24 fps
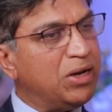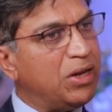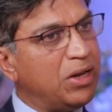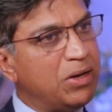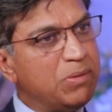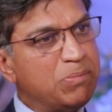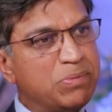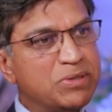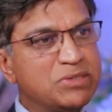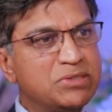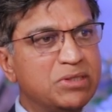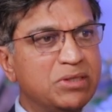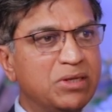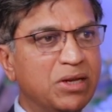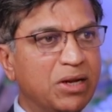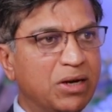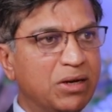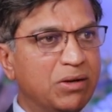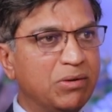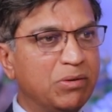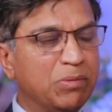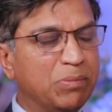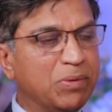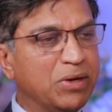ten percent
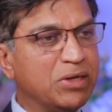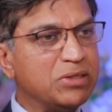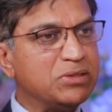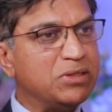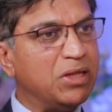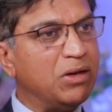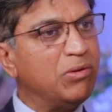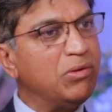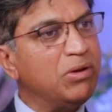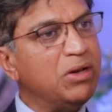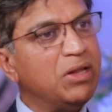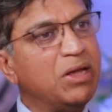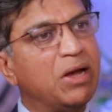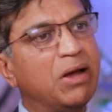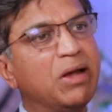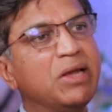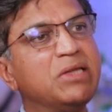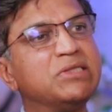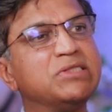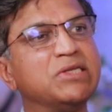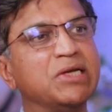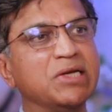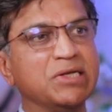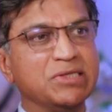negativity, because then only
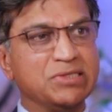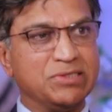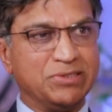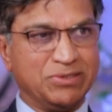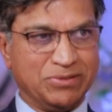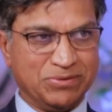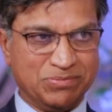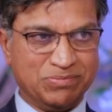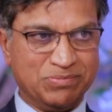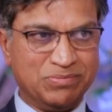I change.